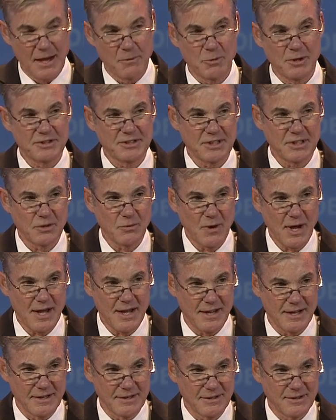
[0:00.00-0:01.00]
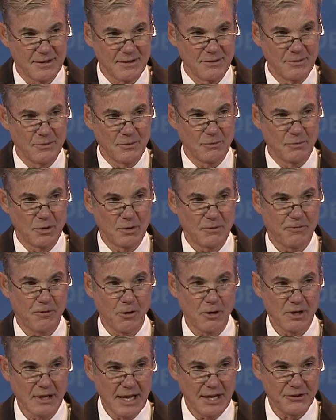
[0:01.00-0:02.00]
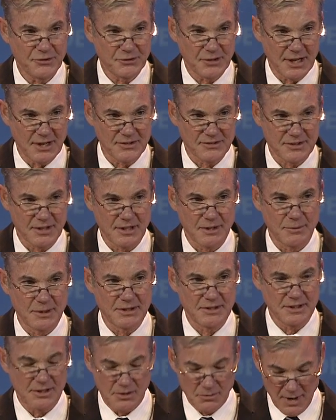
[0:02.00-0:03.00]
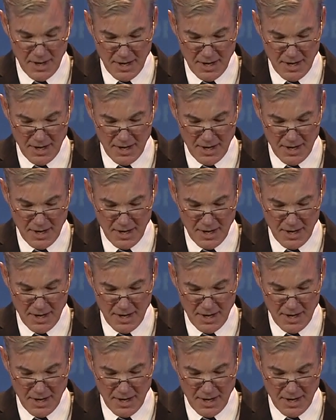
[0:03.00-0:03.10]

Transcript: And we did away. We're for less testing, and we did